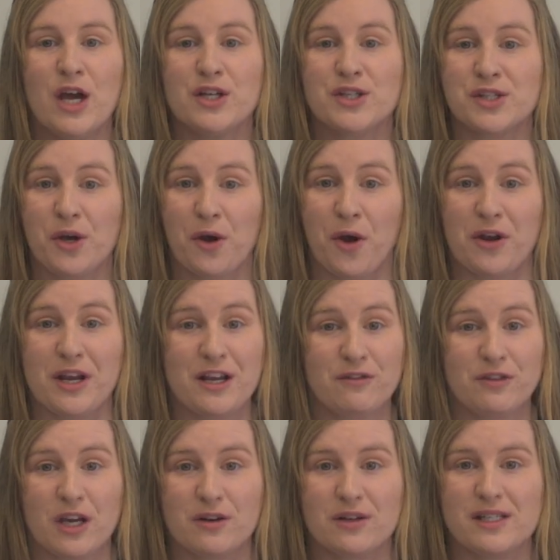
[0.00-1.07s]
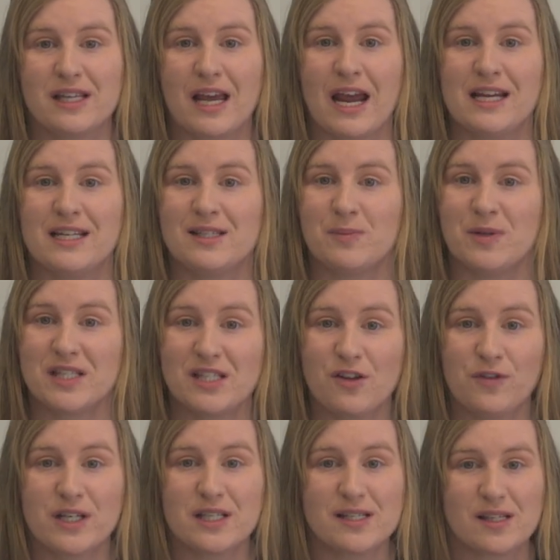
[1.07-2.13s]
So, if there is a
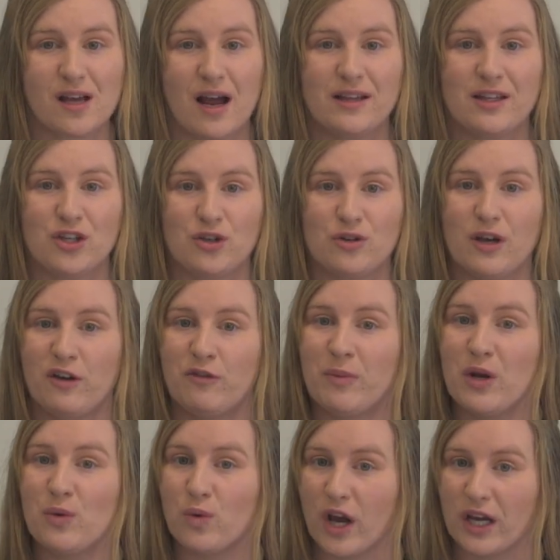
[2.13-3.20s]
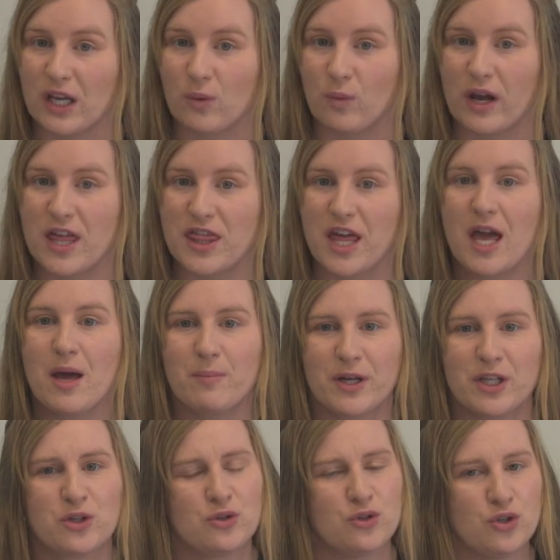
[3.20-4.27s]
specific design that you have been working with,
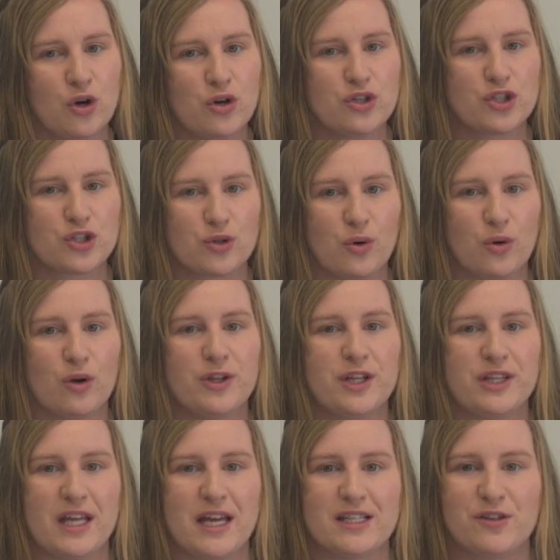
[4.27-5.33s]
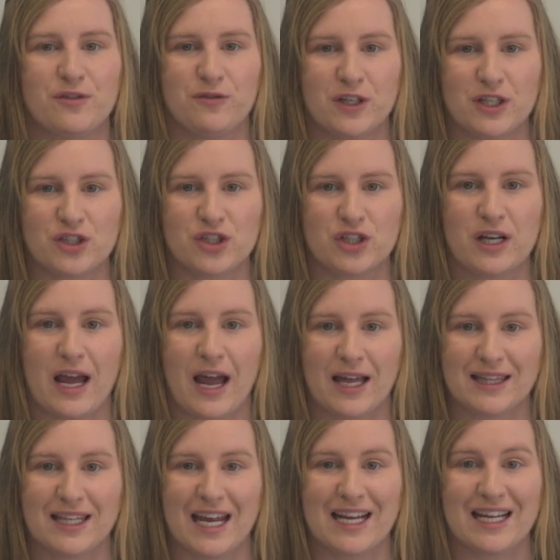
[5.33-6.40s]
but you're not sure that there's a fixture
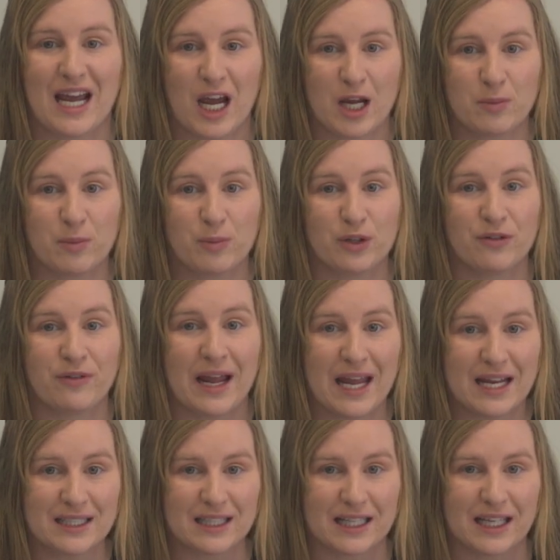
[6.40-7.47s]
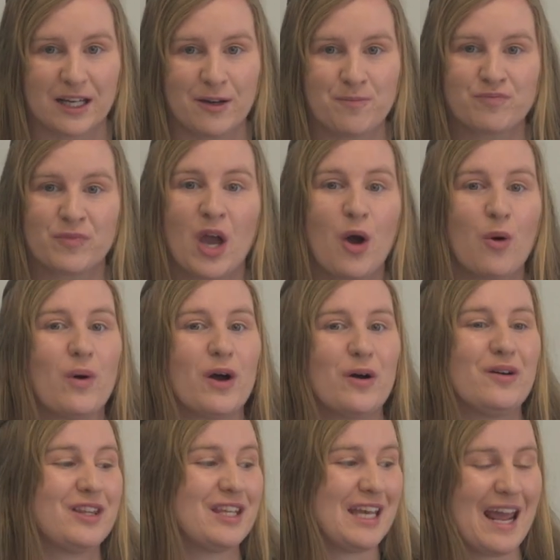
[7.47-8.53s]
out there capable of handling it,
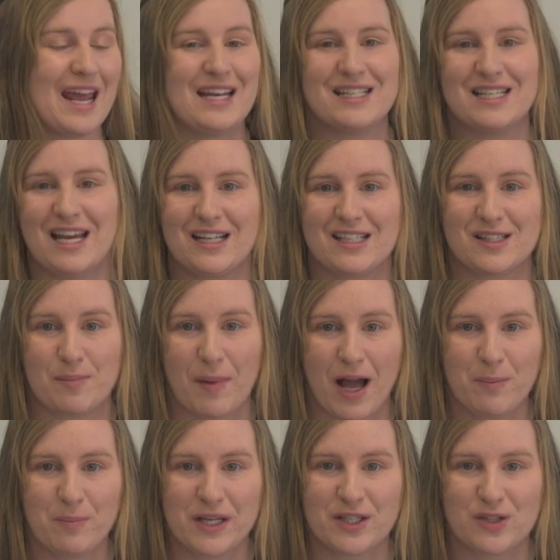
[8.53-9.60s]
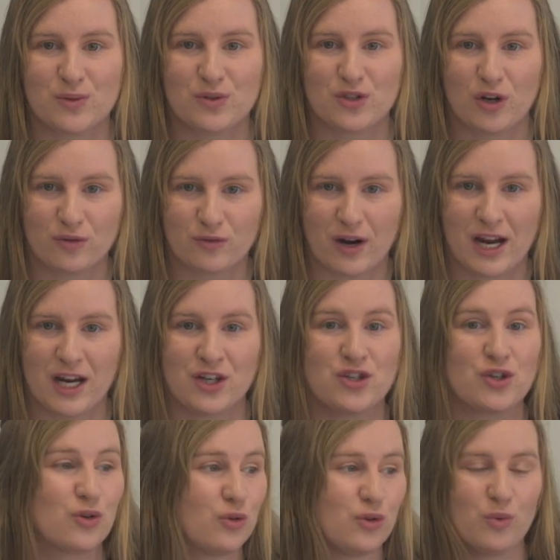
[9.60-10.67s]
well, the Entech Smart Pixel dot
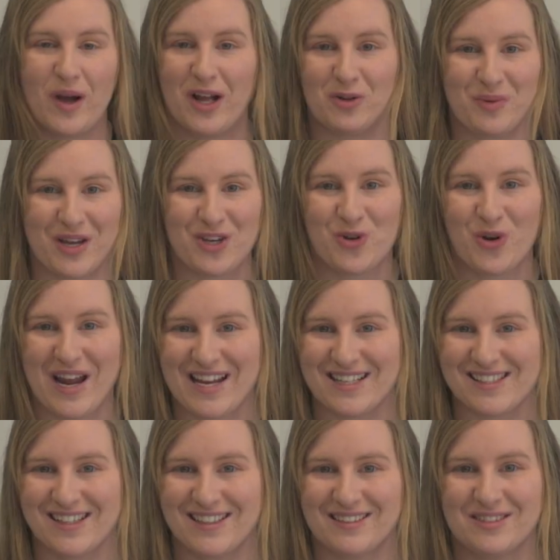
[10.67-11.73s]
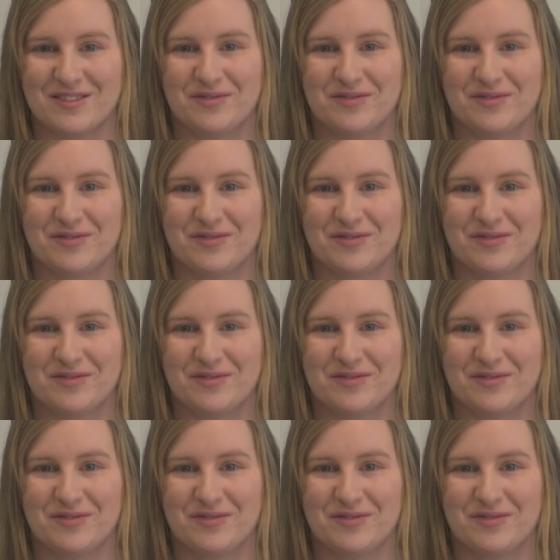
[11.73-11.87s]
range could well be your answer.